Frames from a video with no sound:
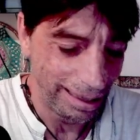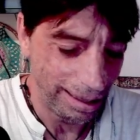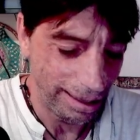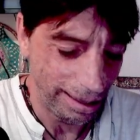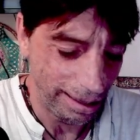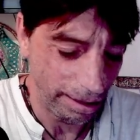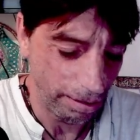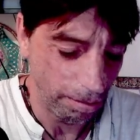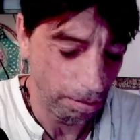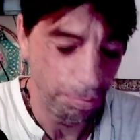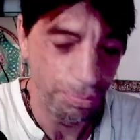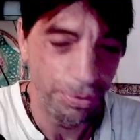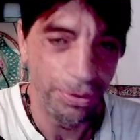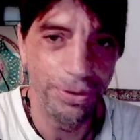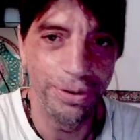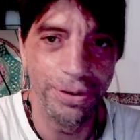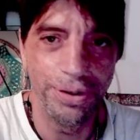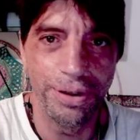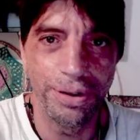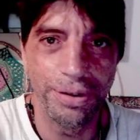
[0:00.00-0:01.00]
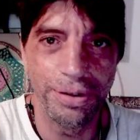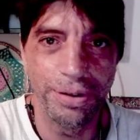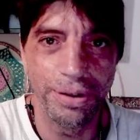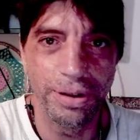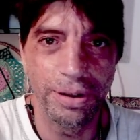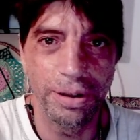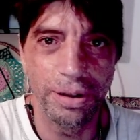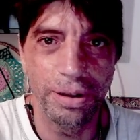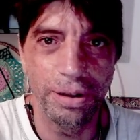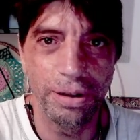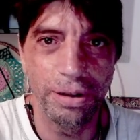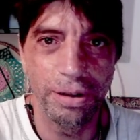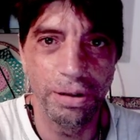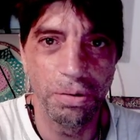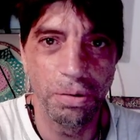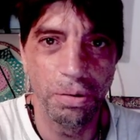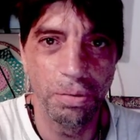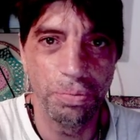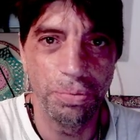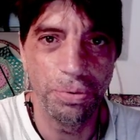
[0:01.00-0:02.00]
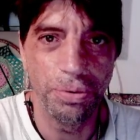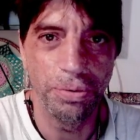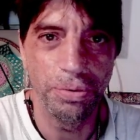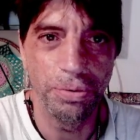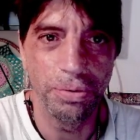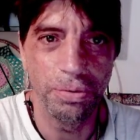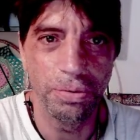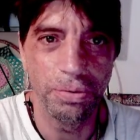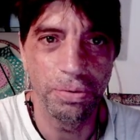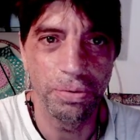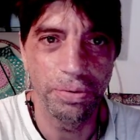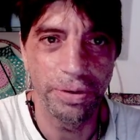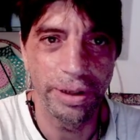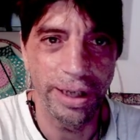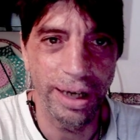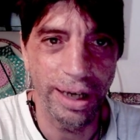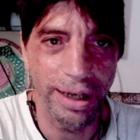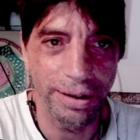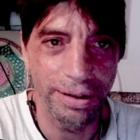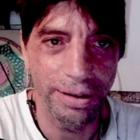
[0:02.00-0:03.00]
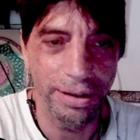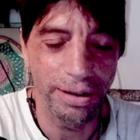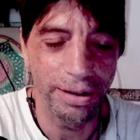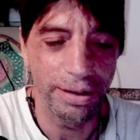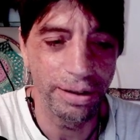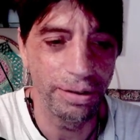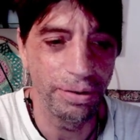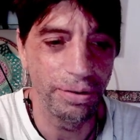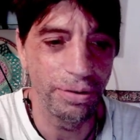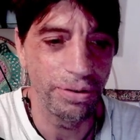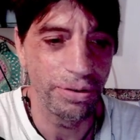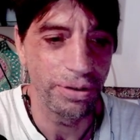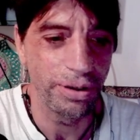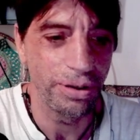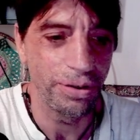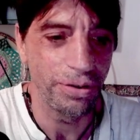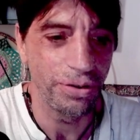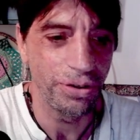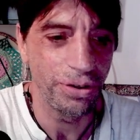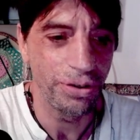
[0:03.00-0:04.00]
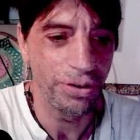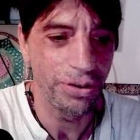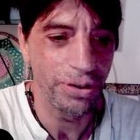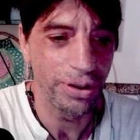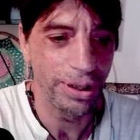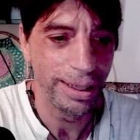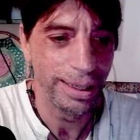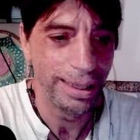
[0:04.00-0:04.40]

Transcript: I hope you did. I hope you reacting on those energies.